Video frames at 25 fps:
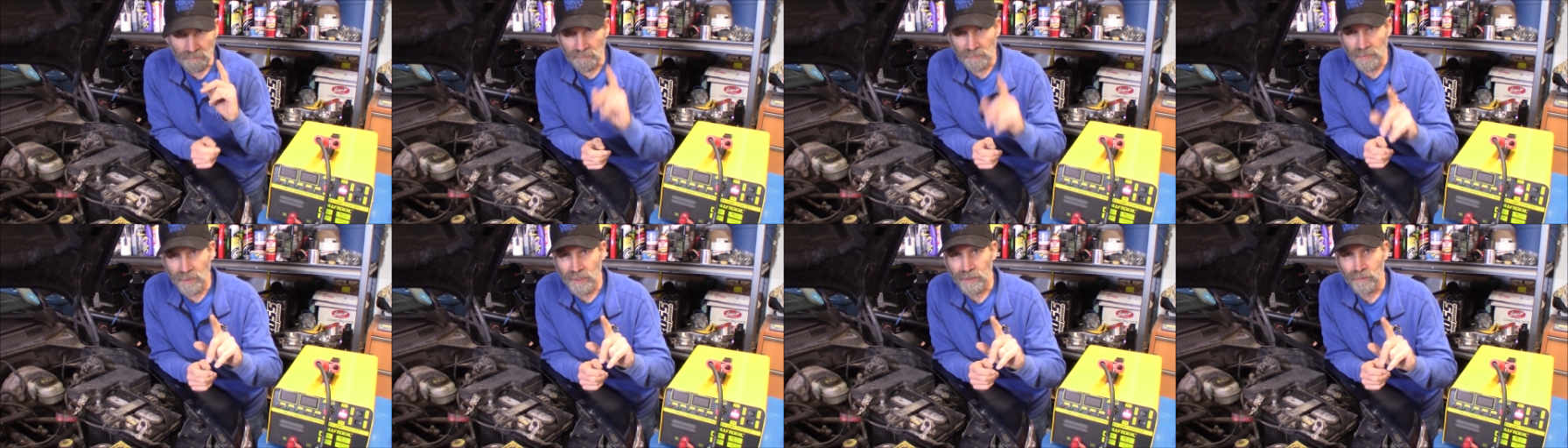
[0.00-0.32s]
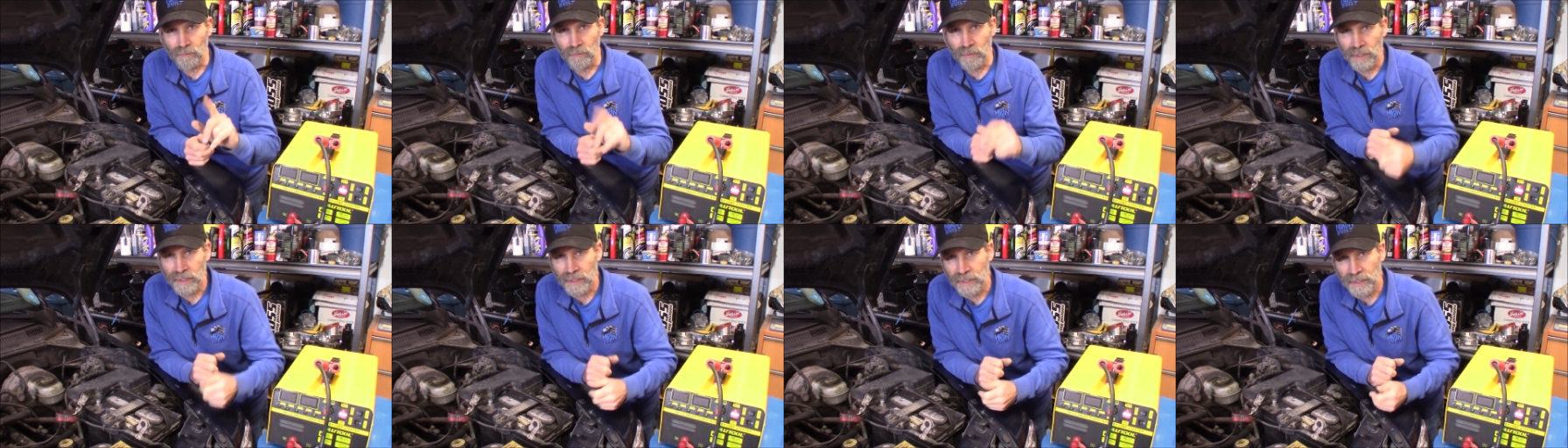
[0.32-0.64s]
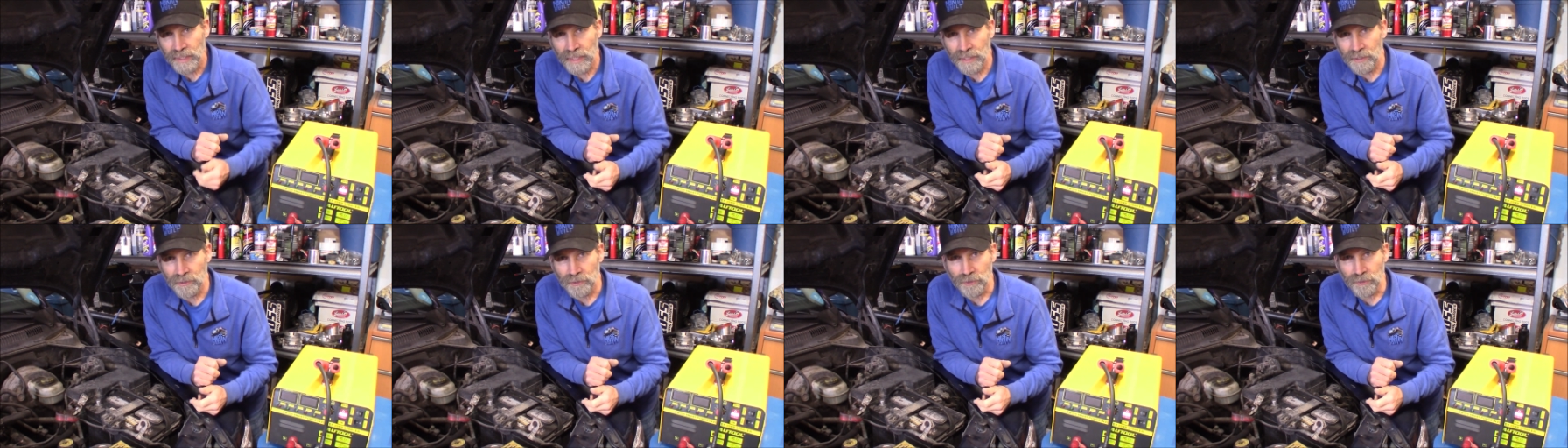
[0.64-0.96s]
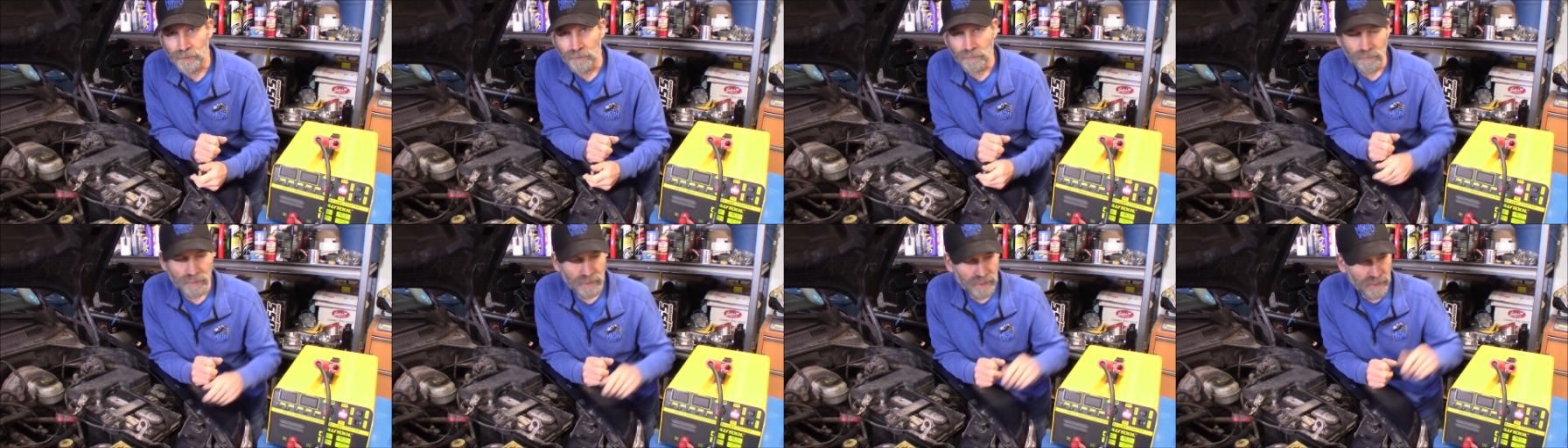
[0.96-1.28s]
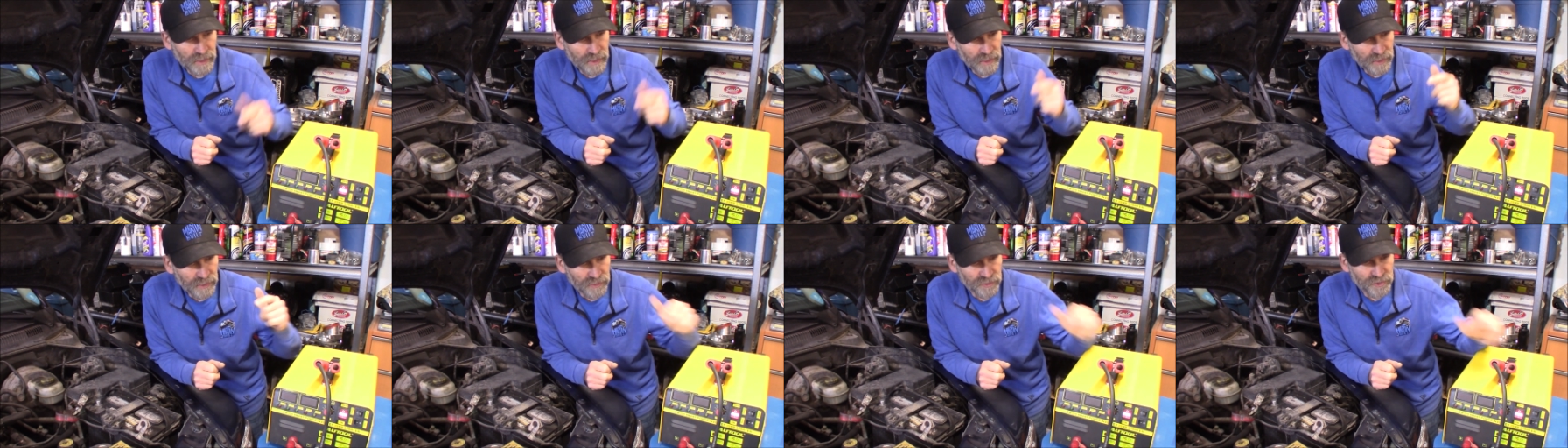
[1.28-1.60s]
But what I can do
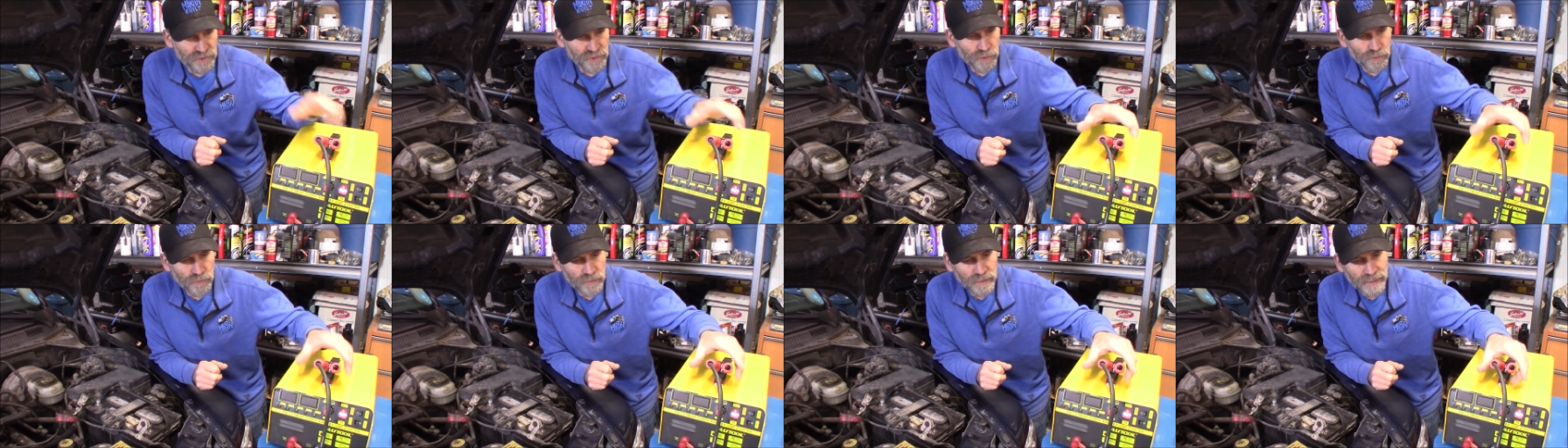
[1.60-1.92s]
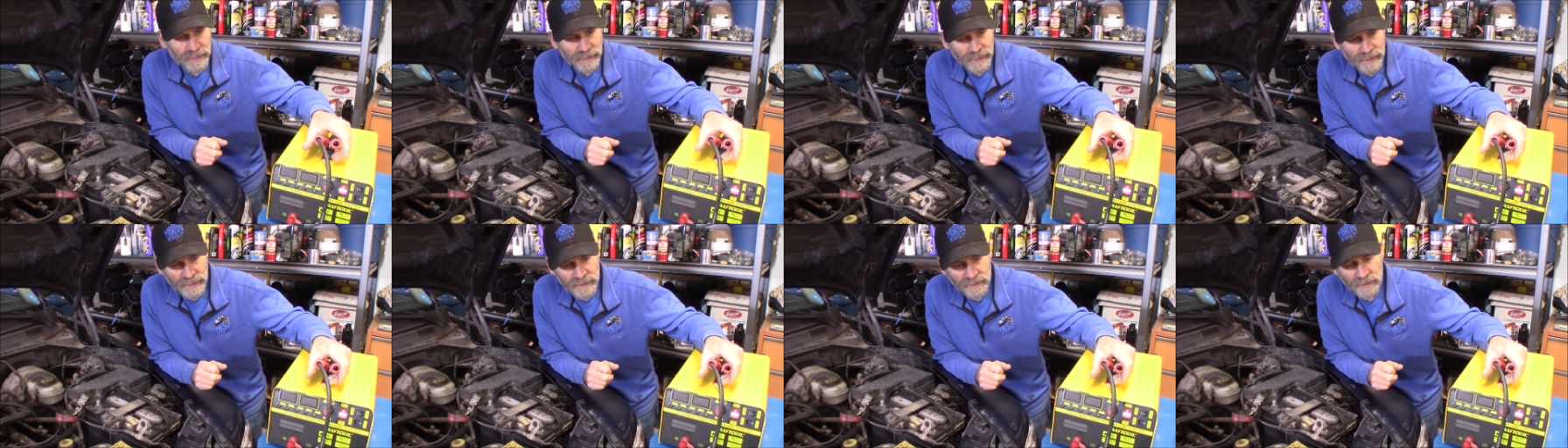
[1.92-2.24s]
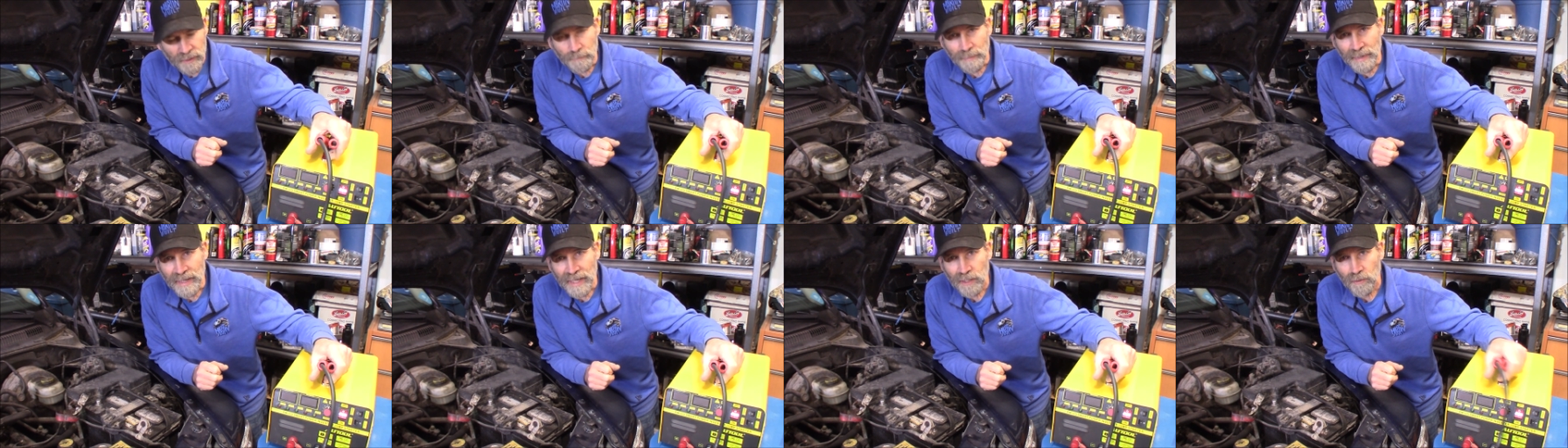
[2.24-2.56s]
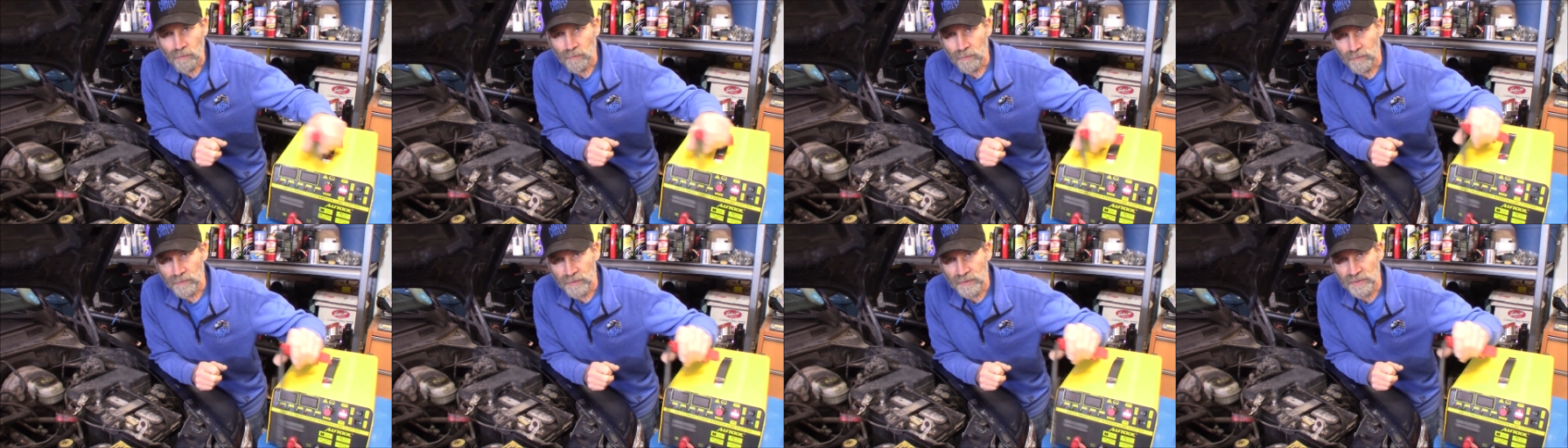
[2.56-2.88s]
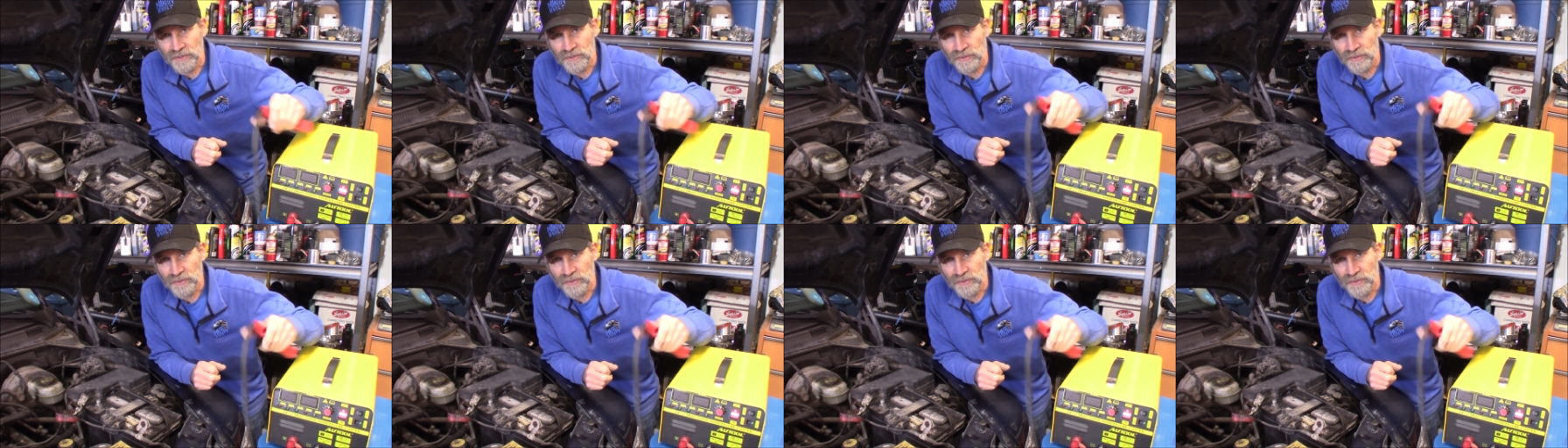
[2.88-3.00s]
is show you the power of this